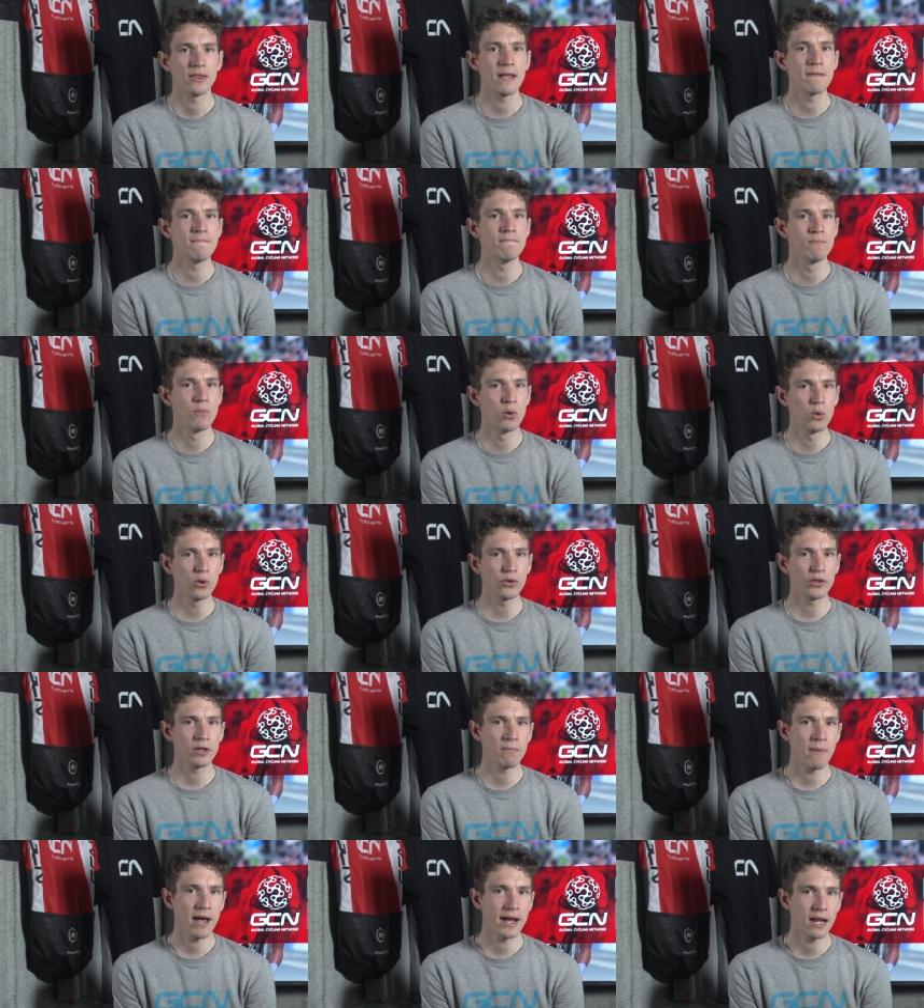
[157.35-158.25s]
they more
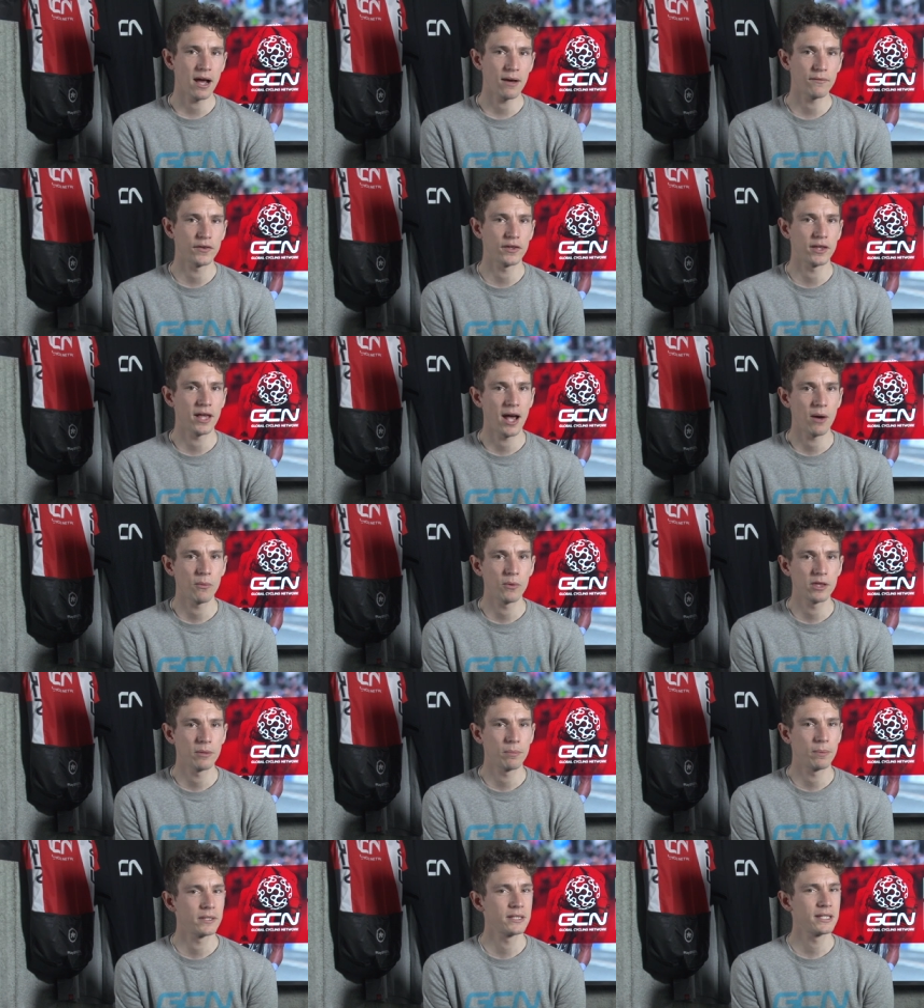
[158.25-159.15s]
than made up for that
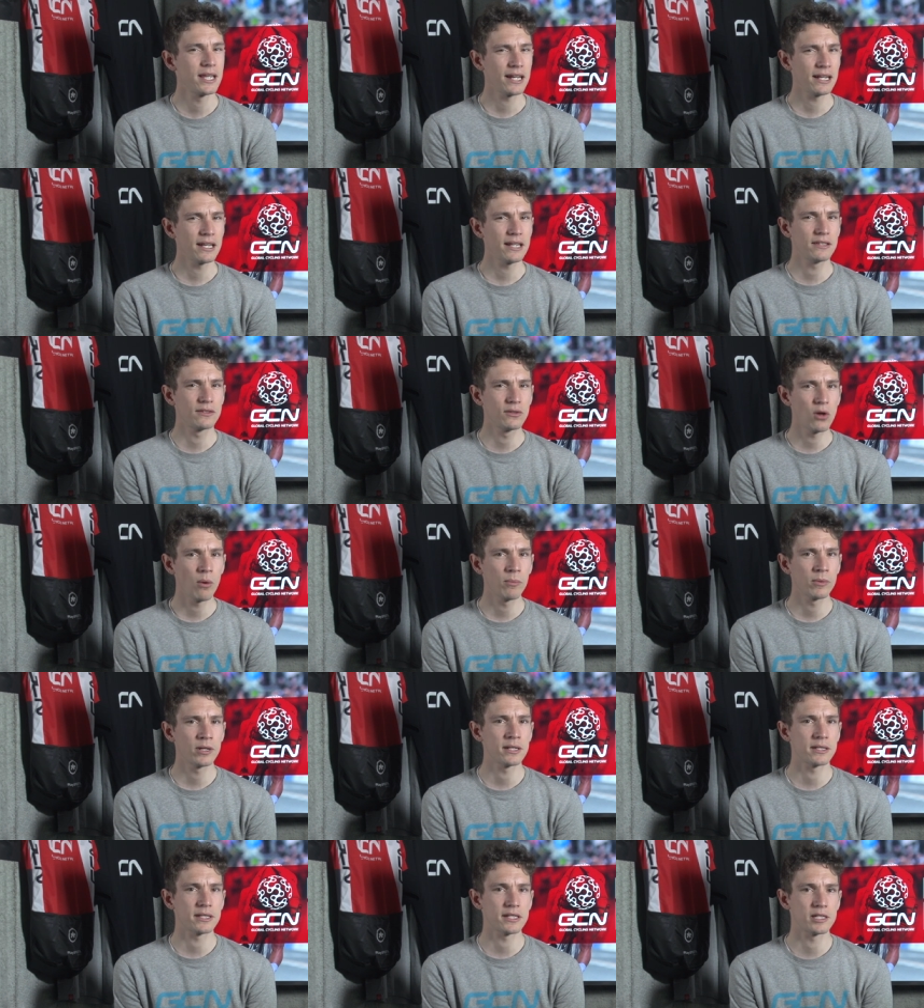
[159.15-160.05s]
with a particularly
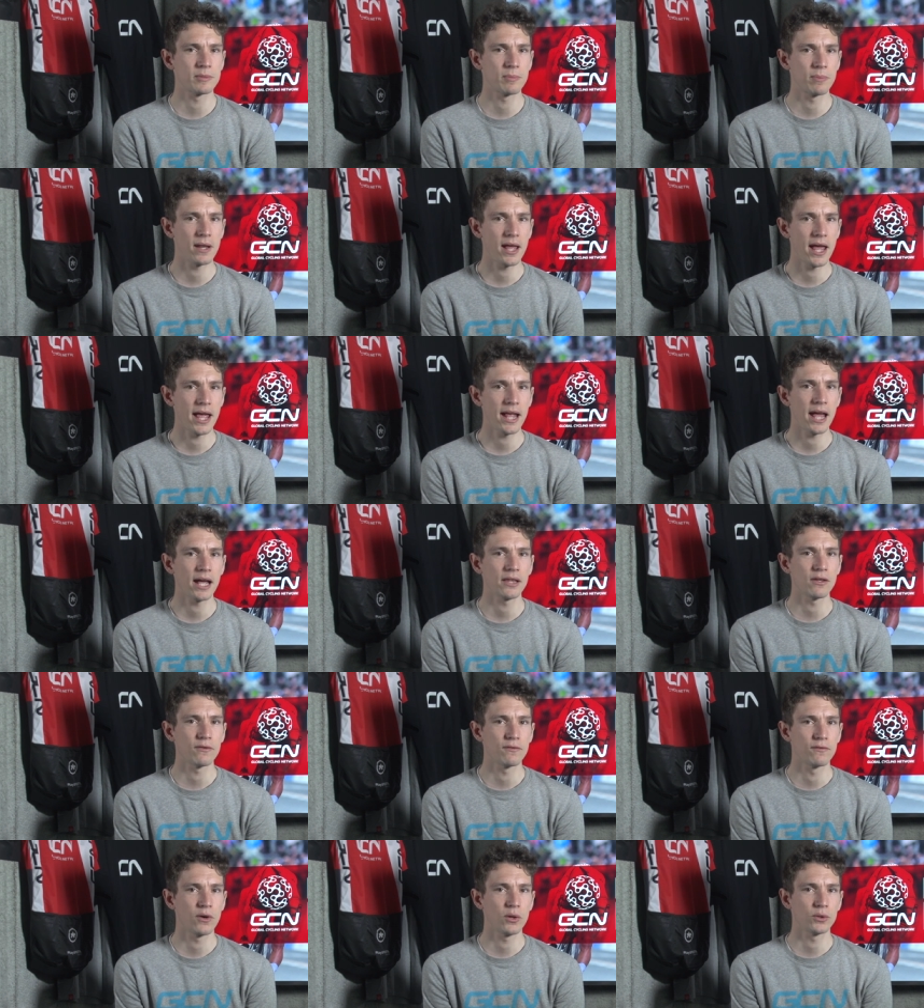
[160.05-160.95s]
dominant display at
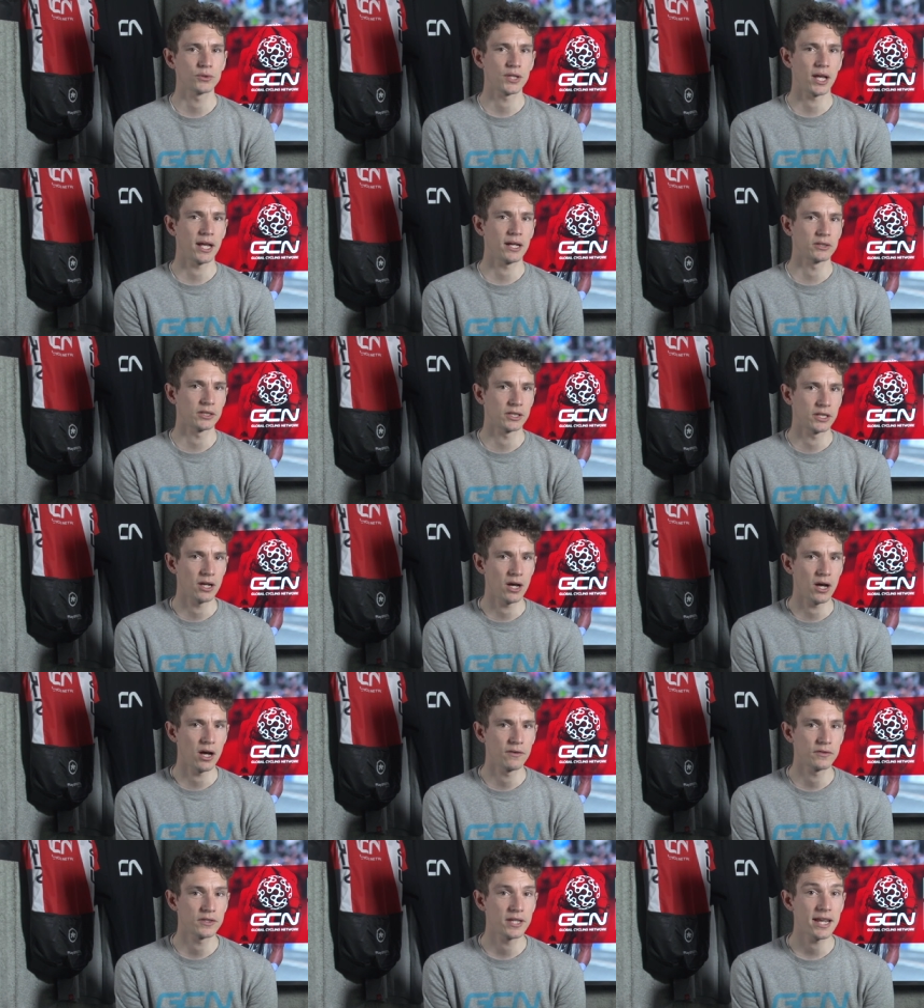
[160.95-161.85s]
the Volta
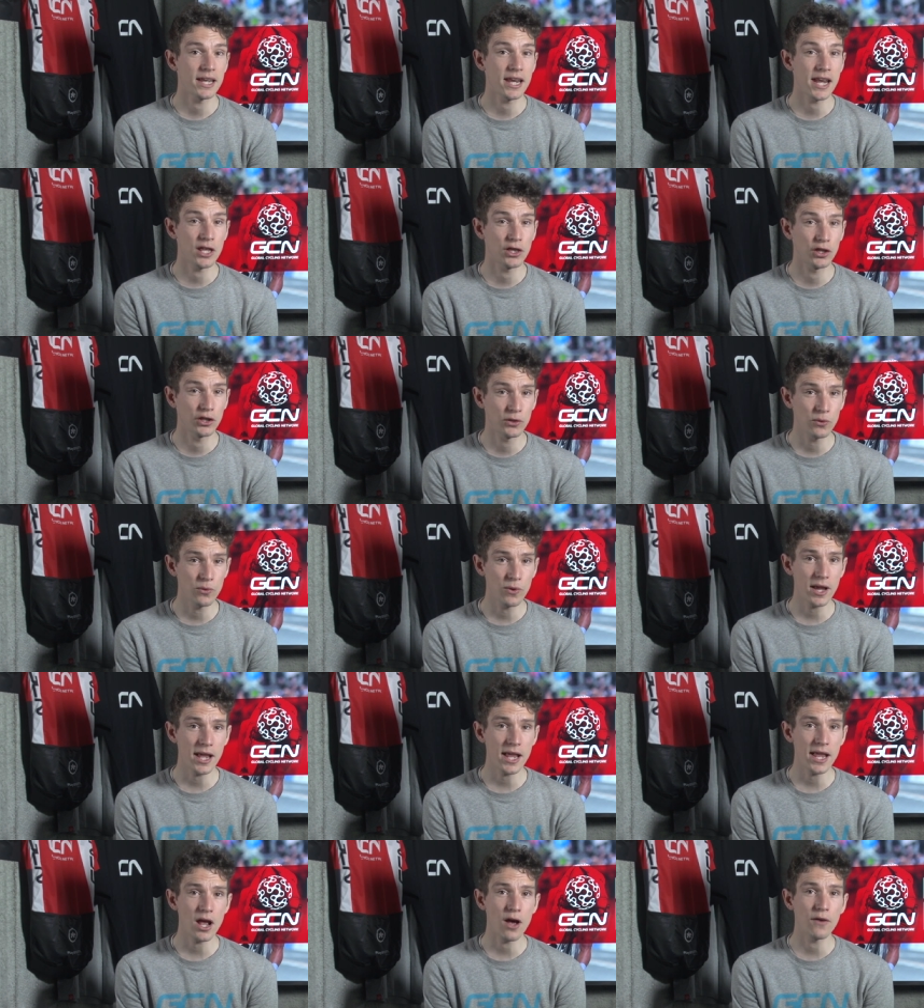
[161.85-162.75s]
Algarve, taking
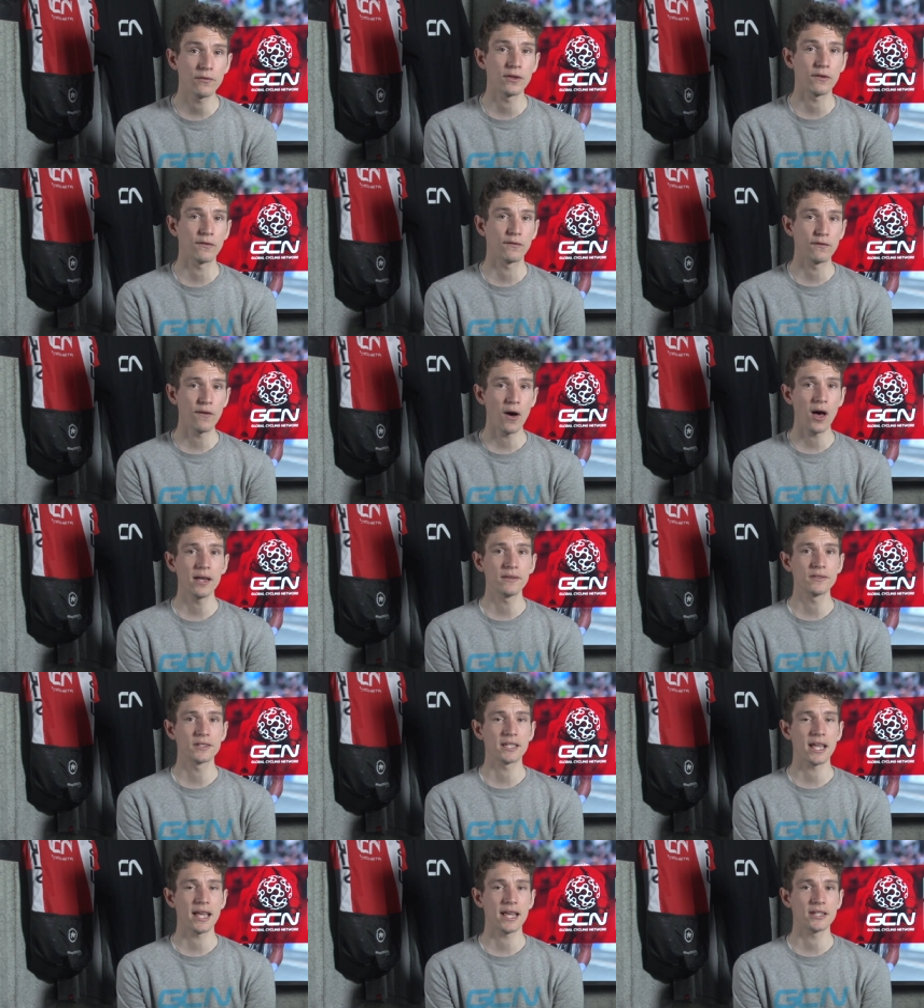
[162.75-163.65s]
three of the
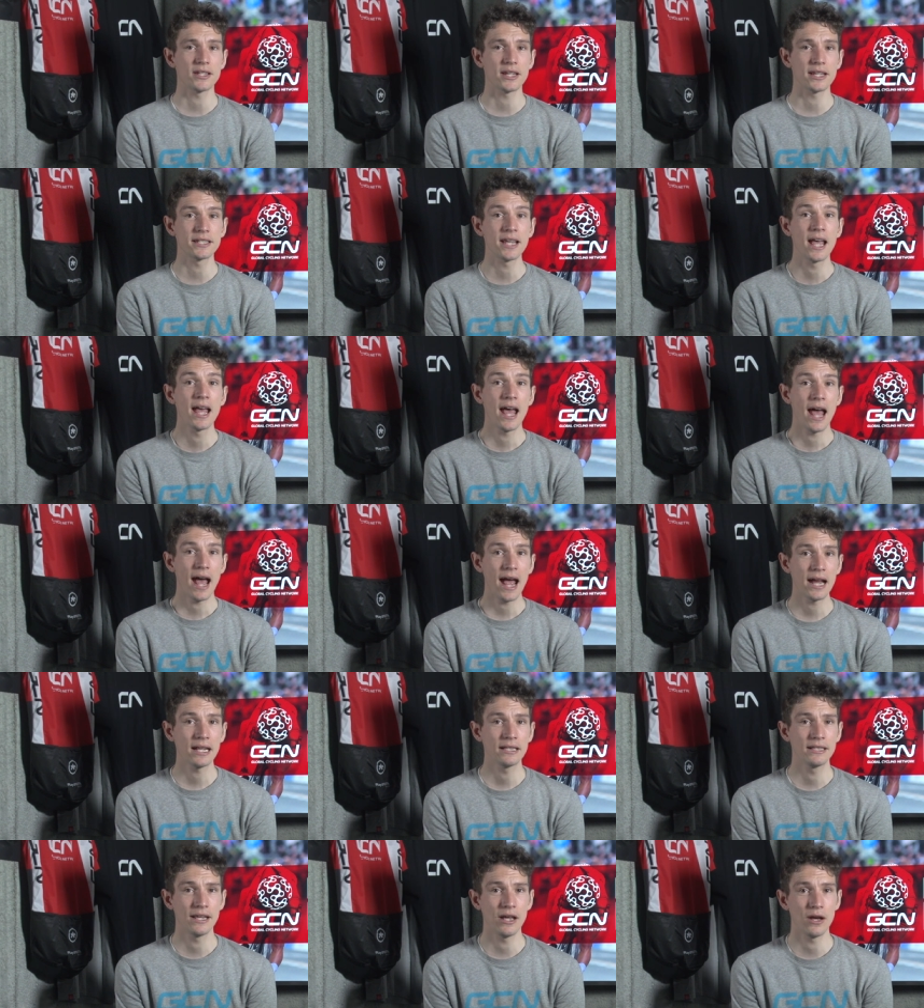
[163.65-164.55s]
five stages
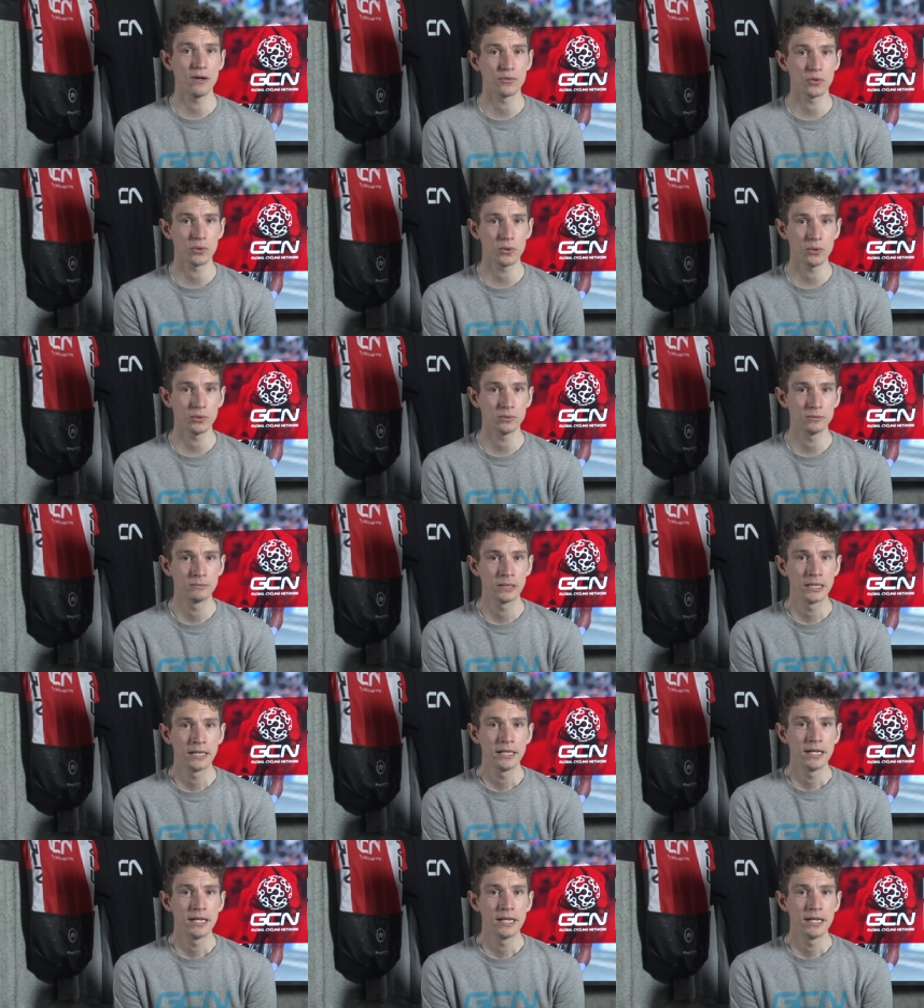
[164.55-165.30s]
and the overall.